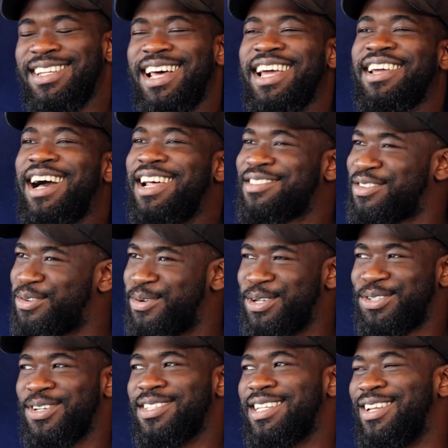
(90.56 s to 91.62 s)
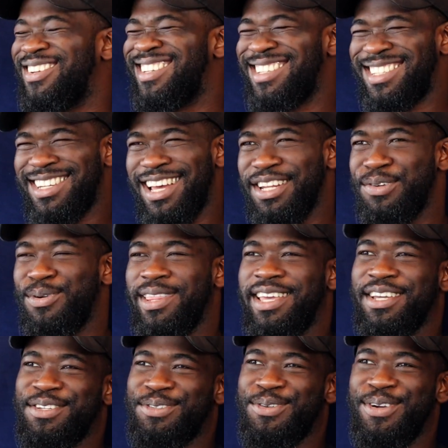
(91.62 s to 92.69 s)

like asking questions and understanding what the heck is